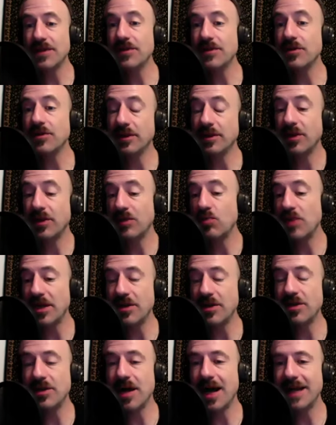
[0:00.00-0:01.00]
That we
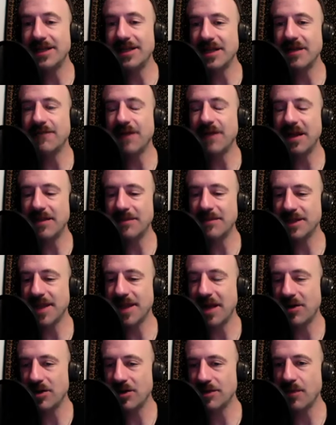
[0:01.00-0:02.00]
can identify them as
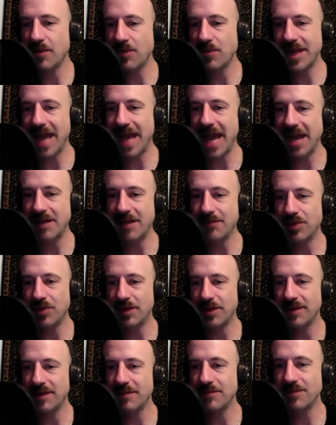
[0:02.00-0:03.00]
letters, but we can't
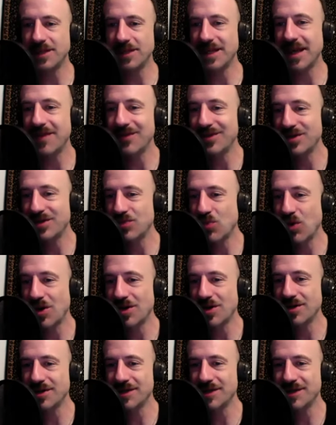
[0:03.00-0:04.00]
put them together as
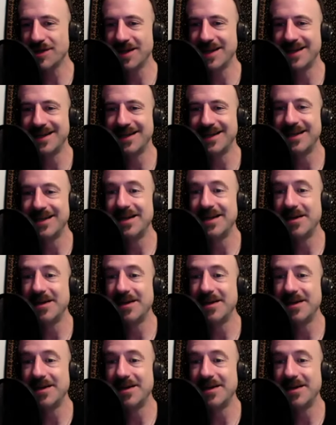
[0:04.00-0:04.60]
words. Yeah.